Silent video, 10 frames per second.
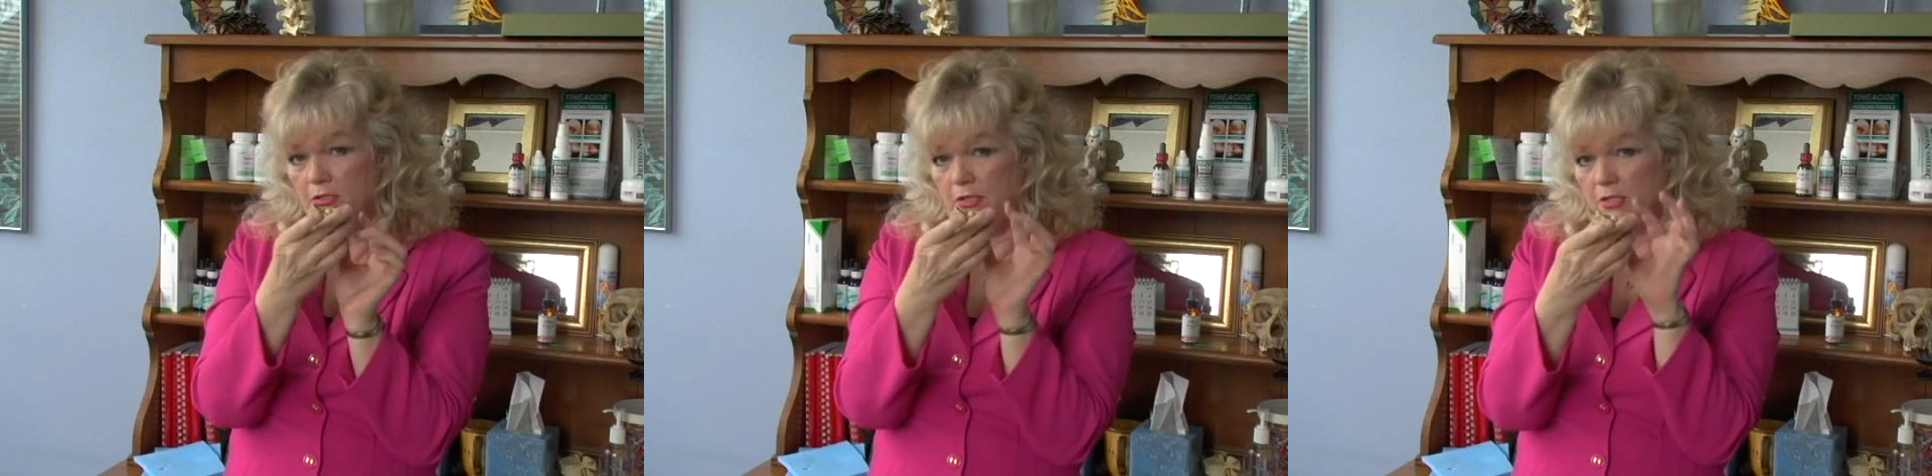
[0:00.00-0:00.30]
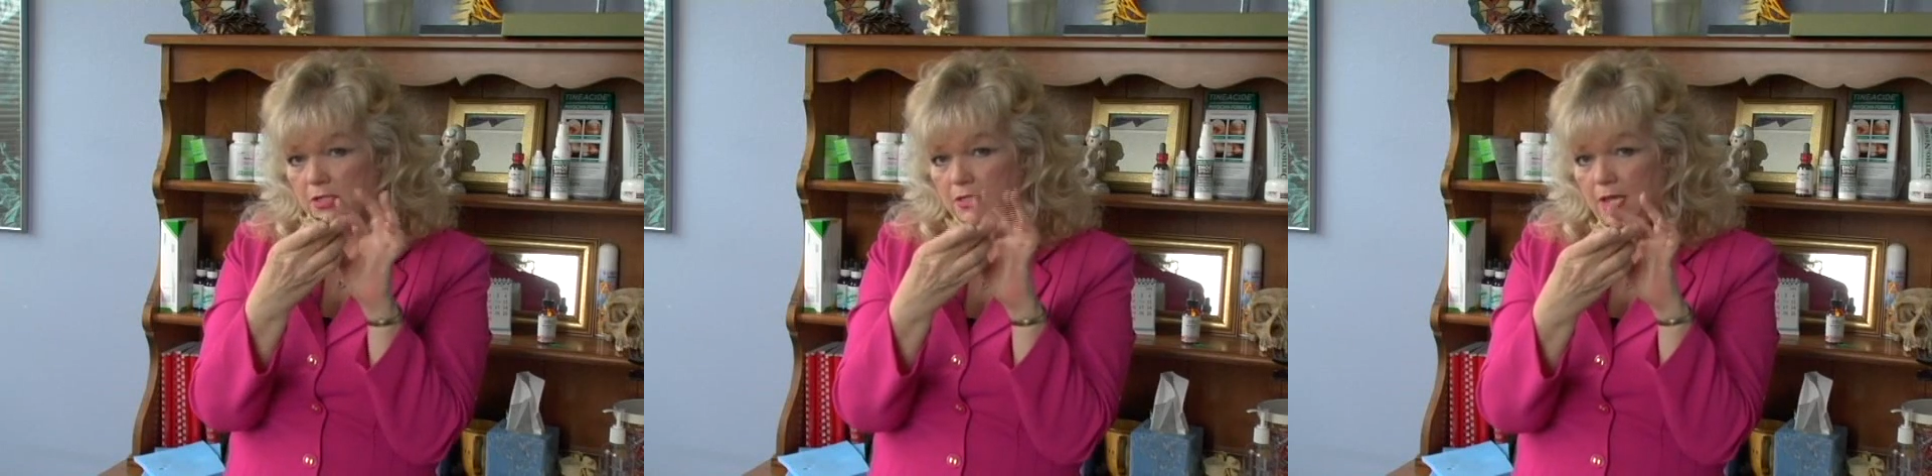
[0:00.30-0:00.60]
to
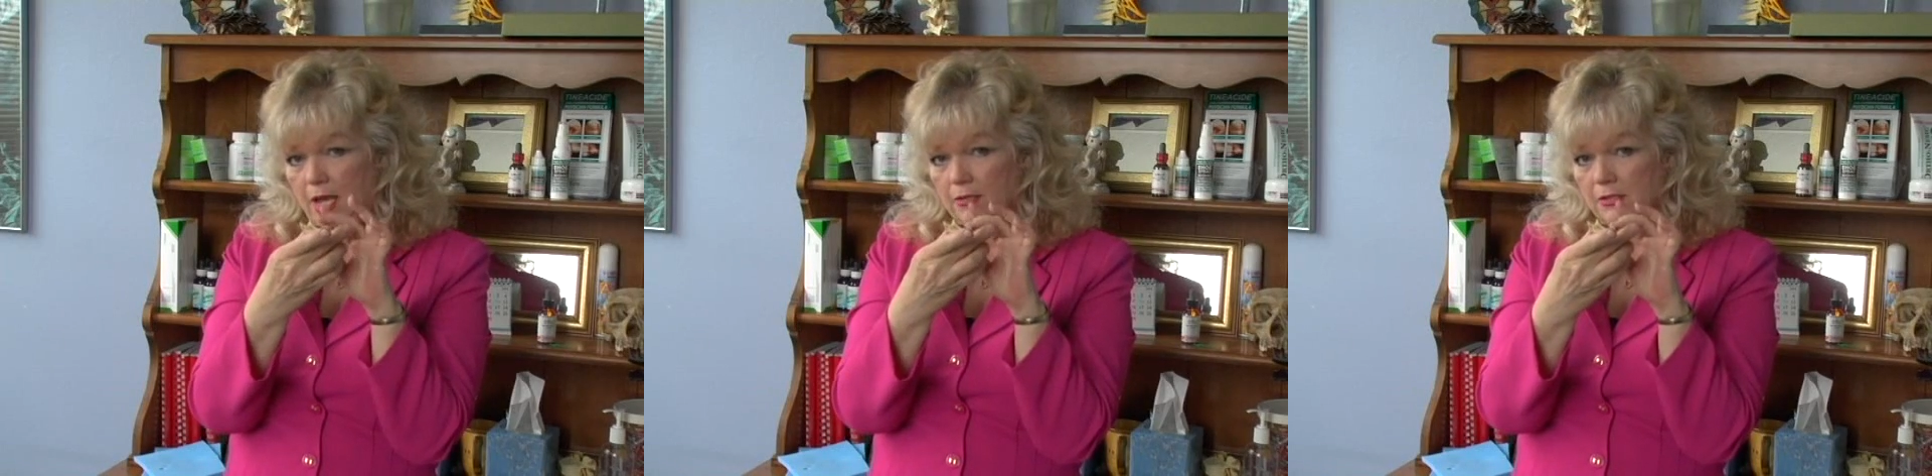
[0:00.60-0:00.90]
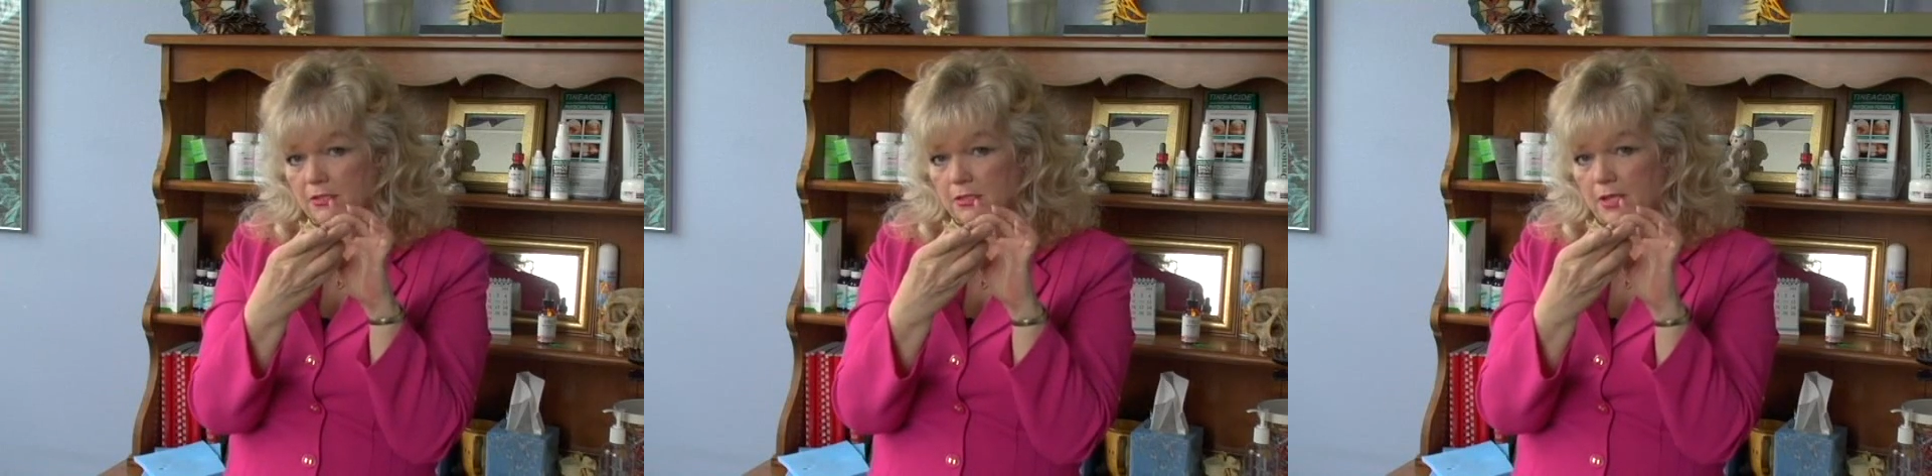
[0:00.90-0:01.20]
adjust the
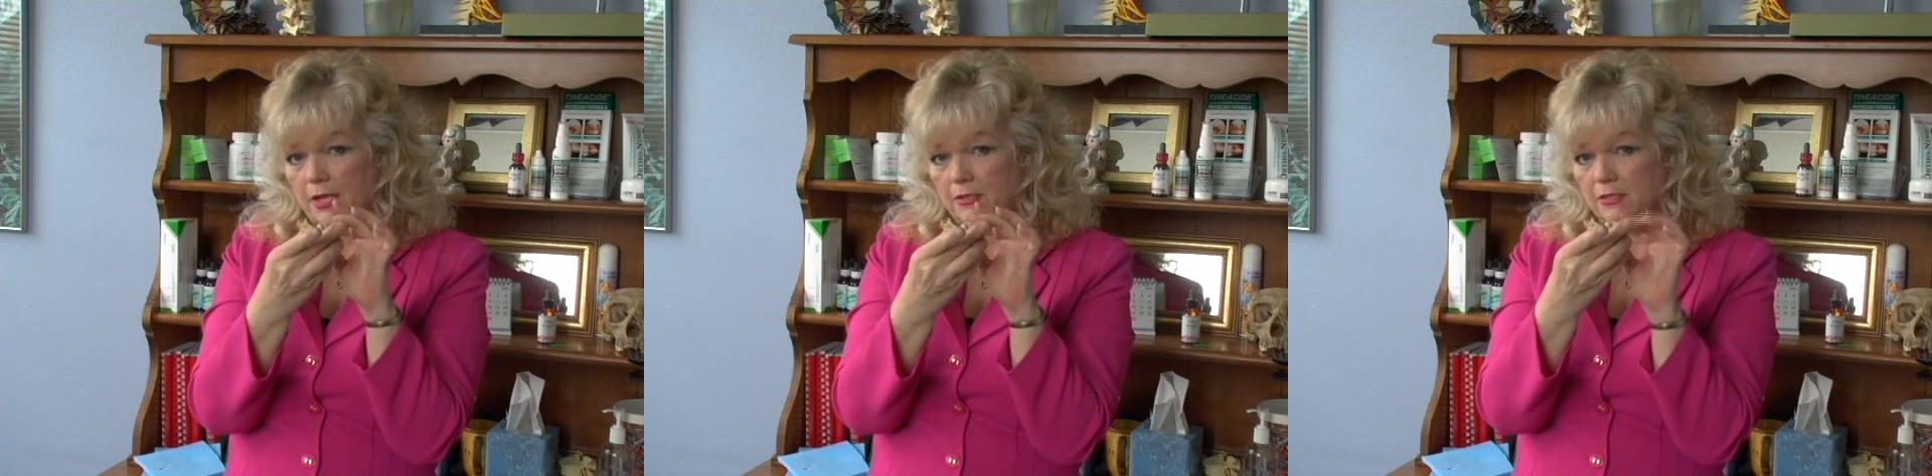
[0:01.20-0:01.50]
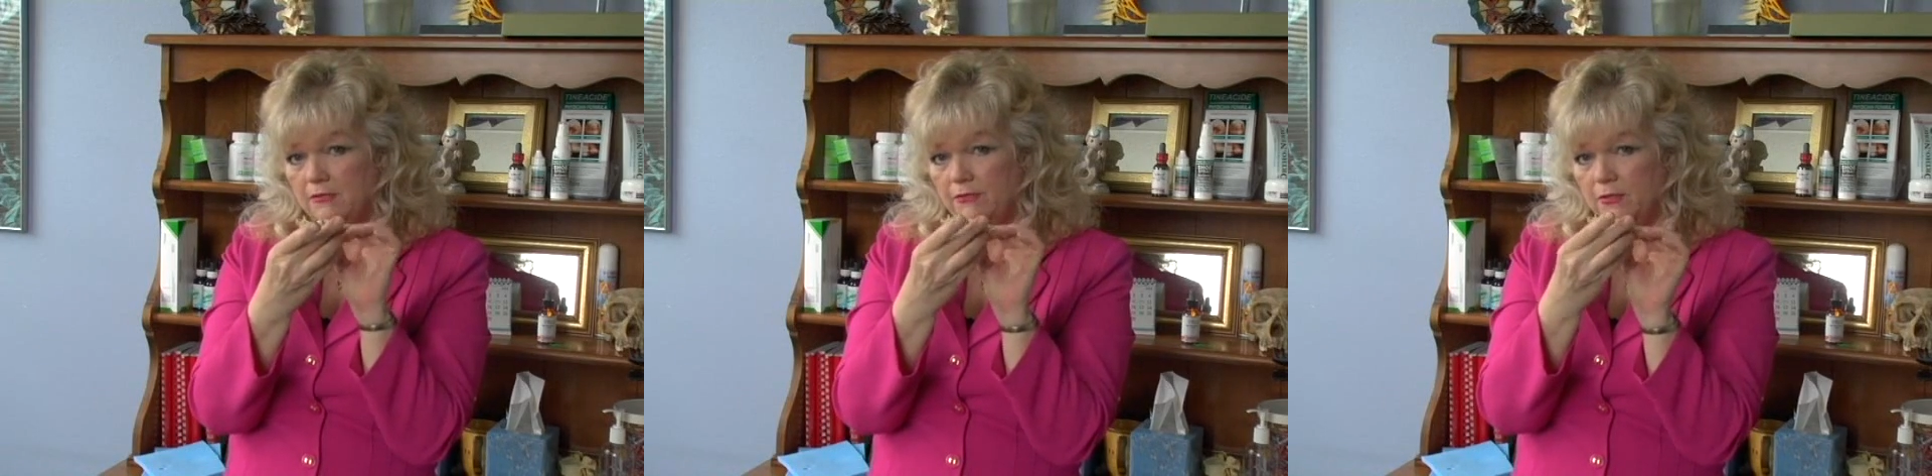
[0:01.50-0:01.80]
atlas and the
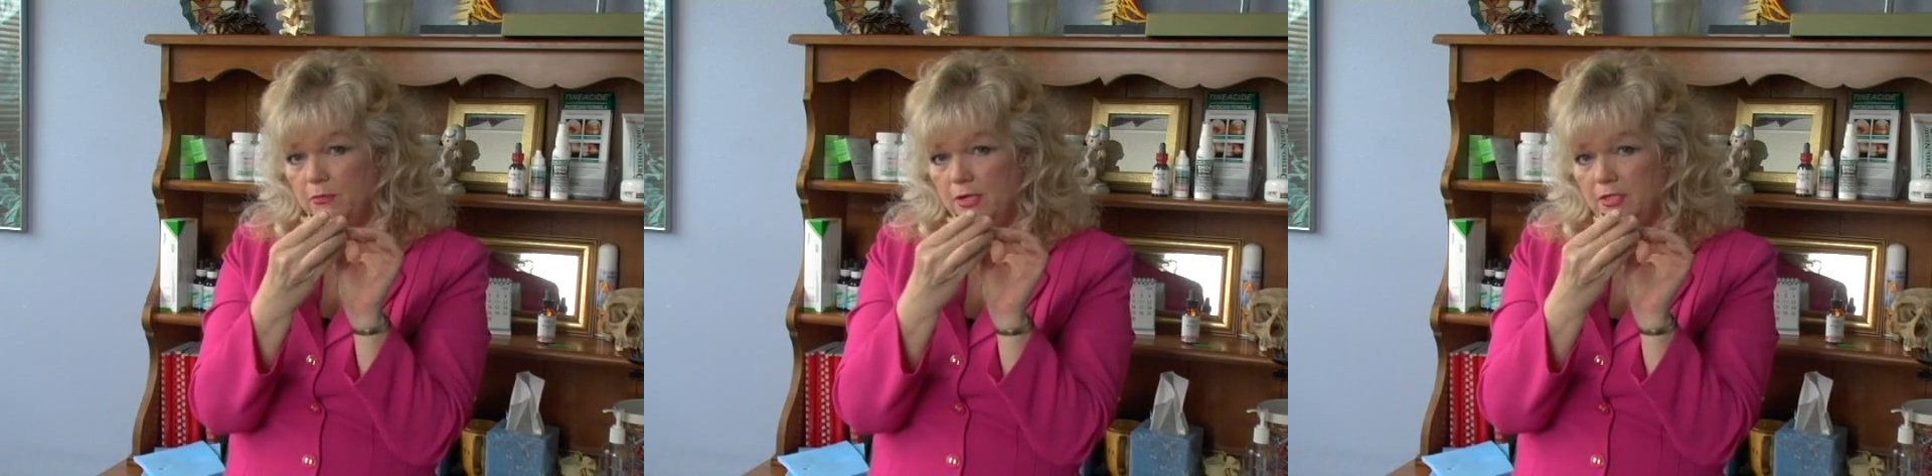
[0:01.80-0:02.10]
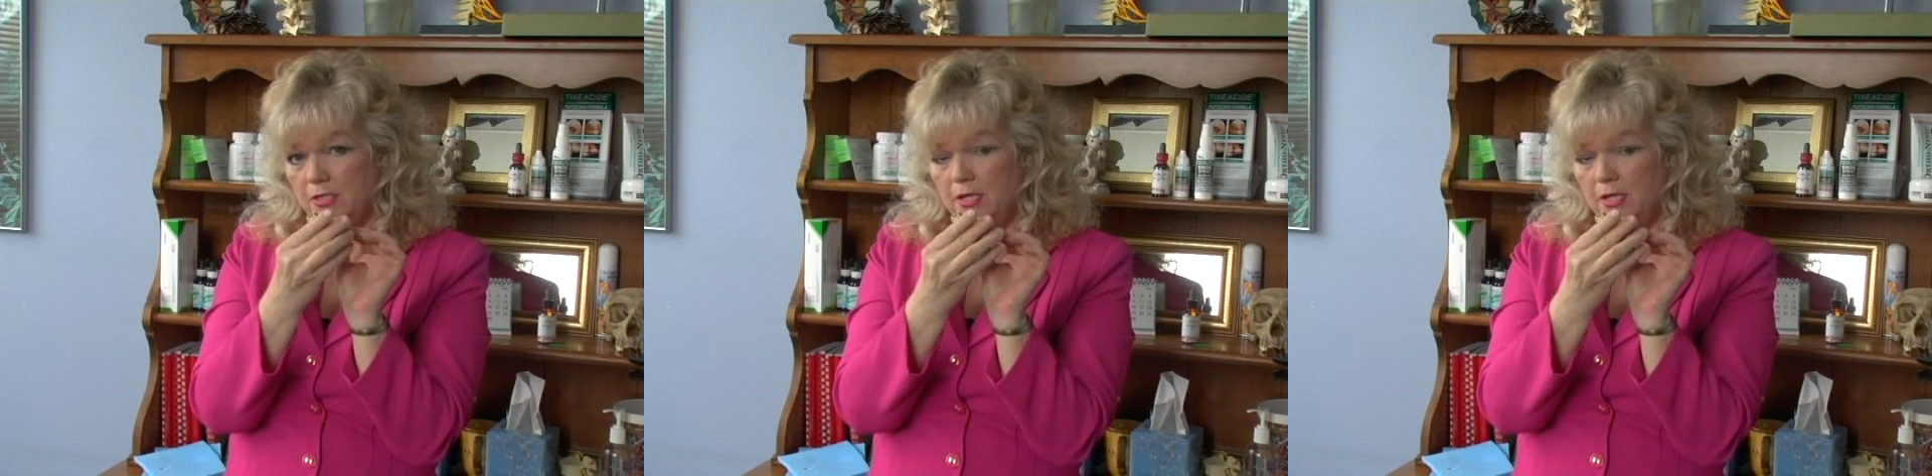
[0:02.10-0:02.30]
axis vertebrae,